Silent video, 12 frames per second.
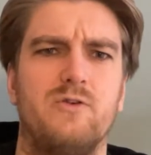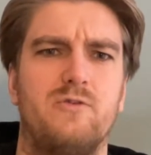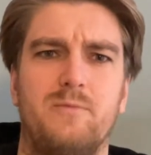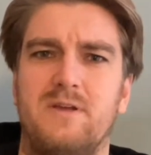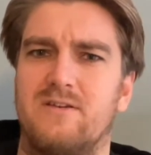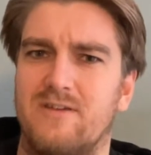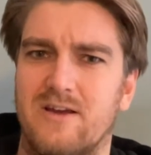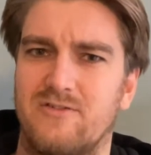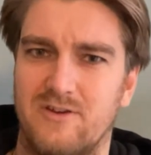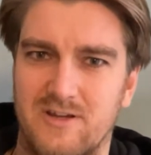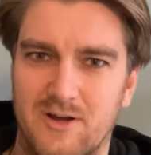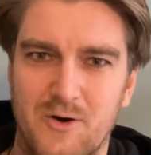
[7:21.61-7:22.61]
to be a tech
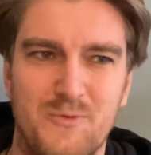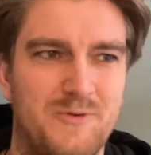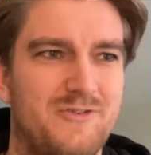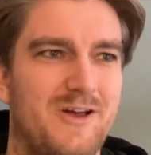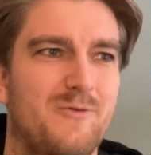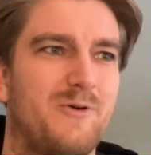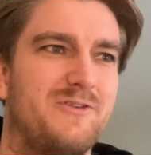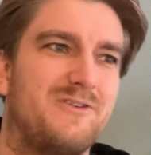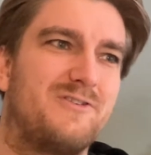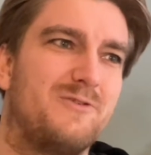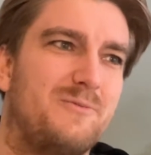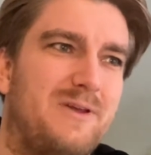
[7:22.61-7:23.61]
CEO, which I wanted
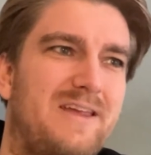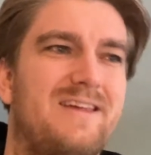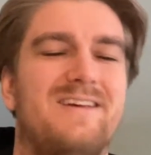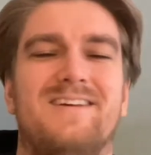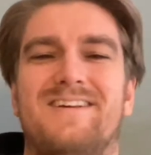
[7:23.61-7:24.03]
to be